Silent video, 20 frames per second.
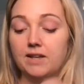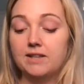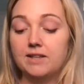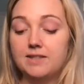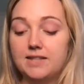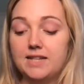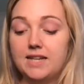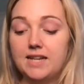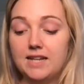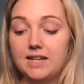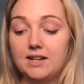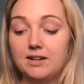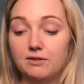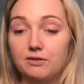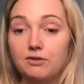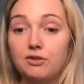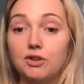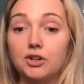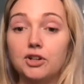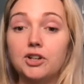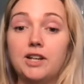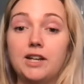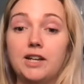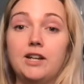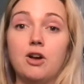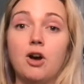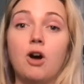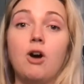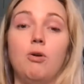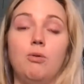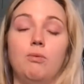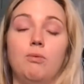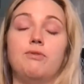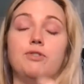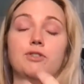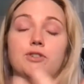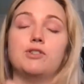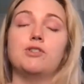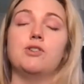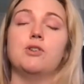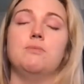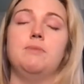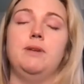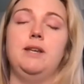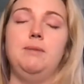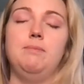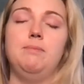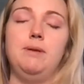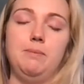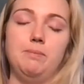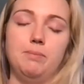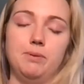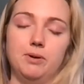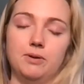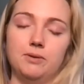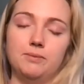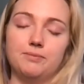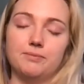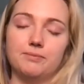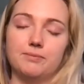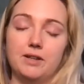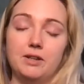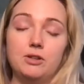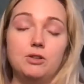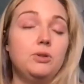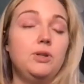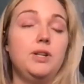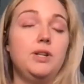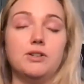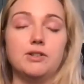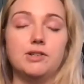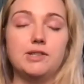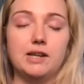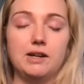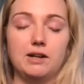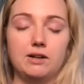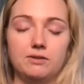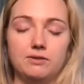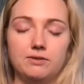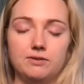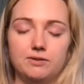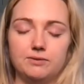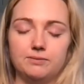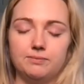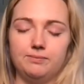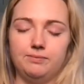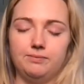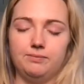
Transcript: seed of good and hope for so many people, including yourself,